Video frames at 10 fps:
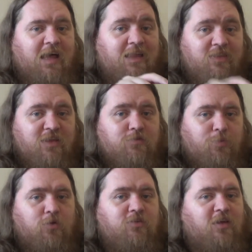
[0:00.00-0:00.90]
at this
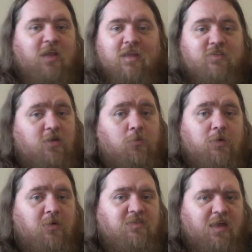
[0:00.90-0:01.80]
point, and that's the
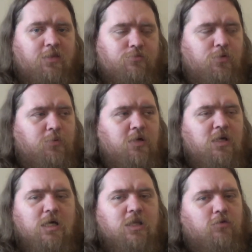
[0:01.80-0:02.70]
only way to get through.
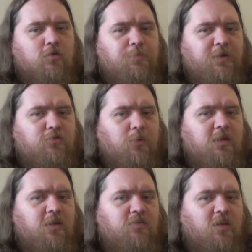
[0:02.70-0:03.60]
There are other bits where
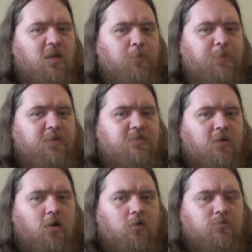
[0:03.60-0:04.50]
there's a little bit
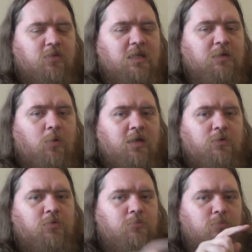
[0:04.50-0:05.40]
of leeway.
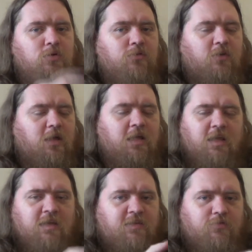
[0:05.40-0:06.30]
You can move
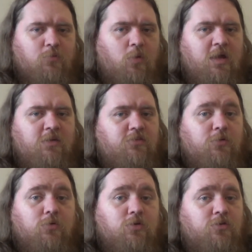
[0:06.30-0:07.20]
in different ways.
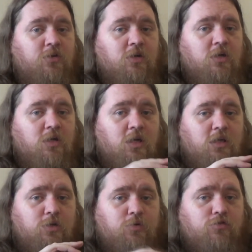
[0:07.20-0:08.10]
You
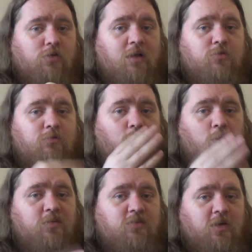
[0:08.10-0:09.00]
can try to
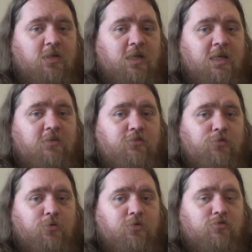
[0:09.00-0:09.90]
avoid certain hits.
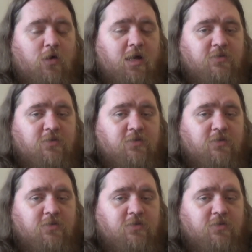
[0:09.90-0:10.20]
You can try